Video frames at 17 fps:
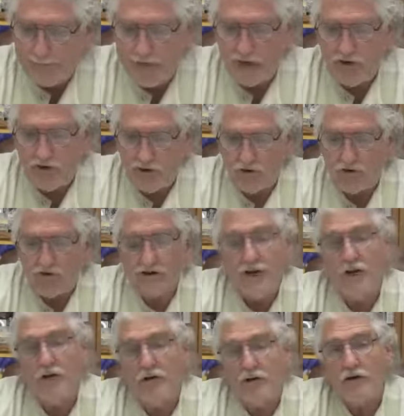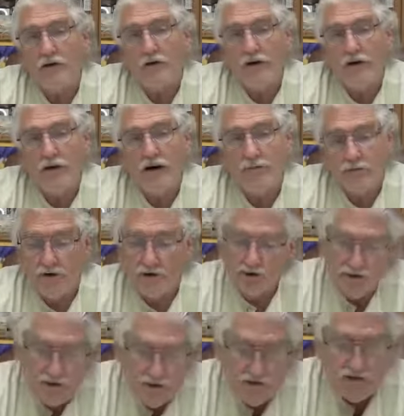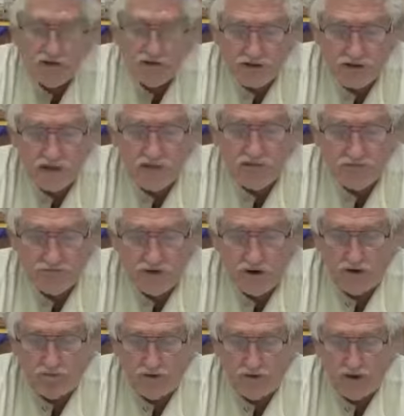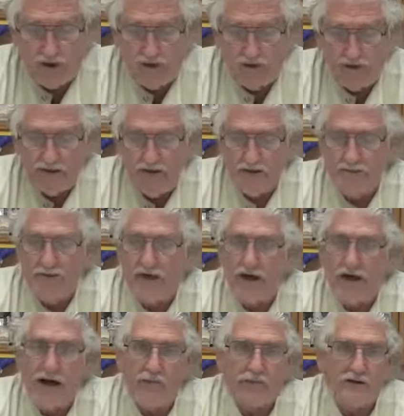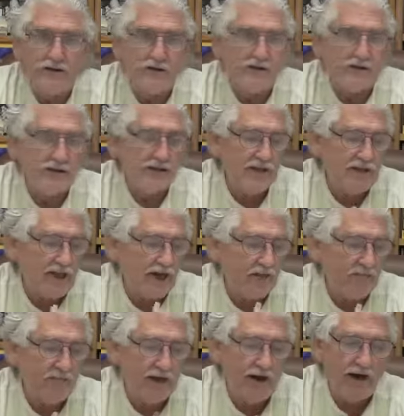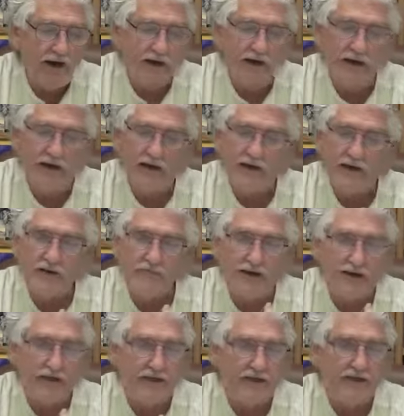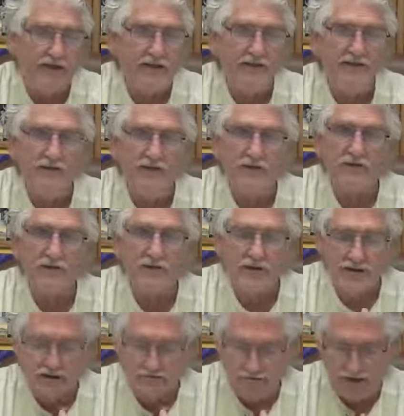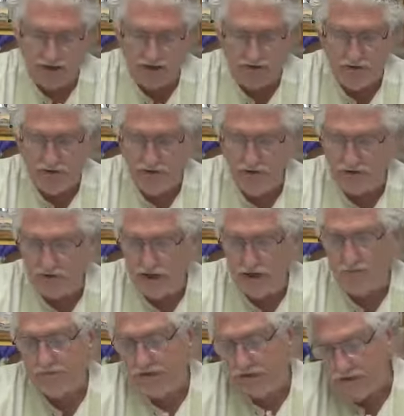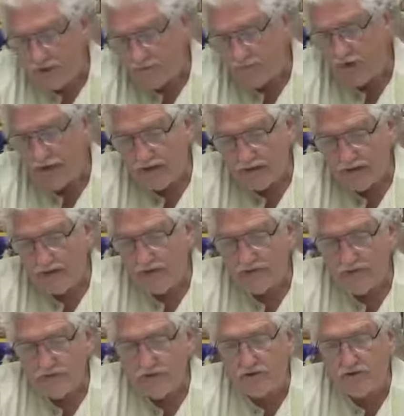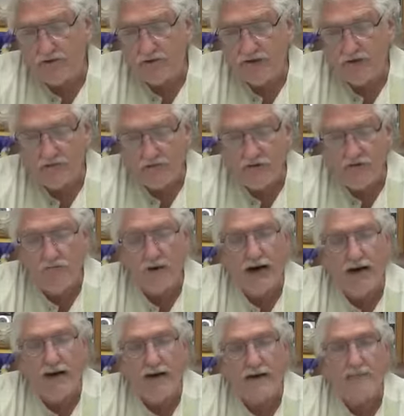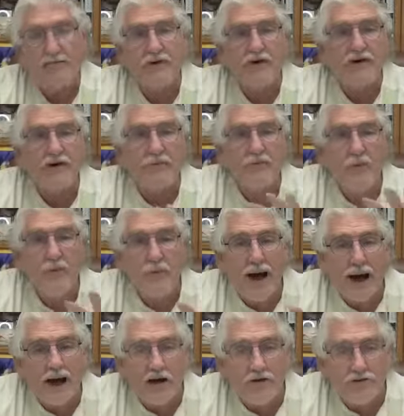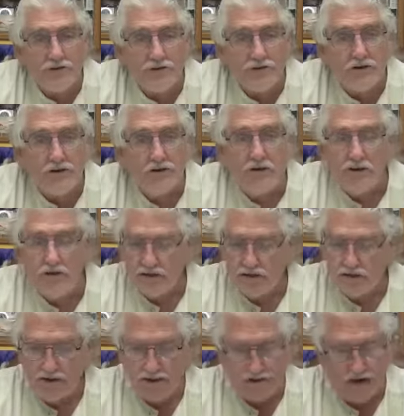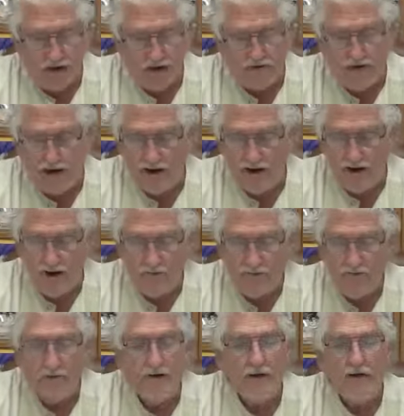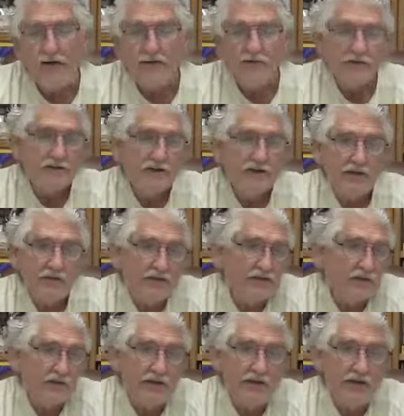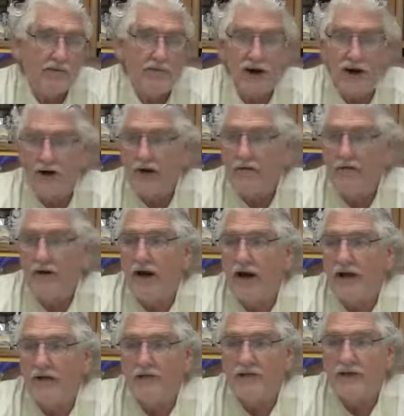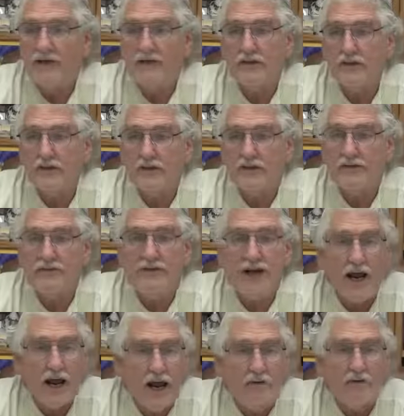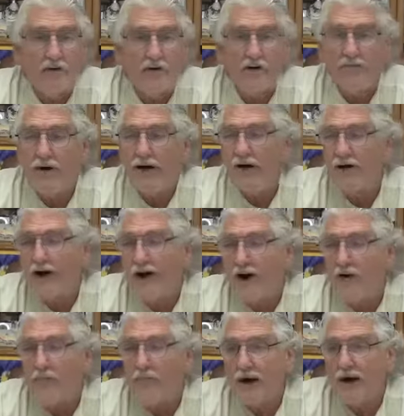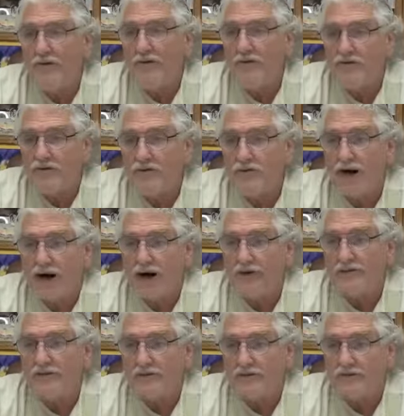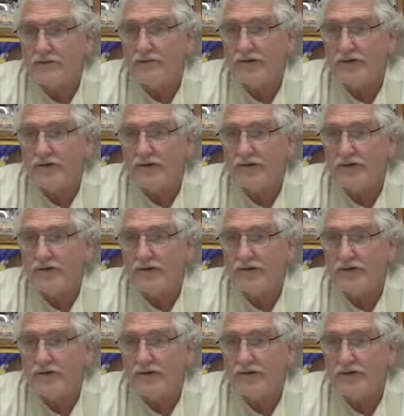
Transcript: And your skin will clear up. You can use the skin formula, but I would just clean out get my kidneys filtering, get my adrenals up to get my kidneys filtering and move my lymph, clean up the bowels, clean all that up, and your skin will clean up. I never had a skin condition ever, no matter how bad the psoriasis